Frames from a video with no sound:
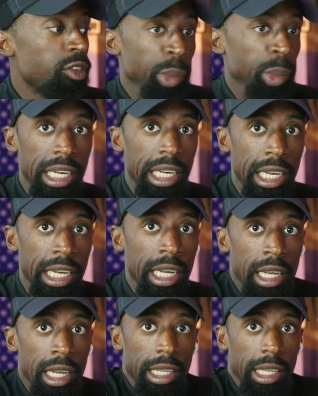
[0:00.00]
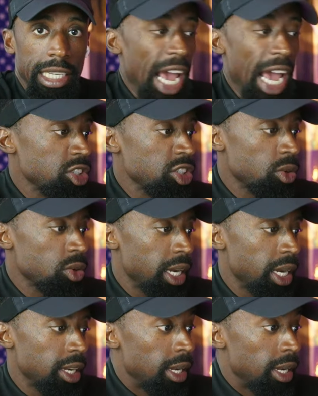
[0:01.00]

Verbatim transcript: and the tax credit and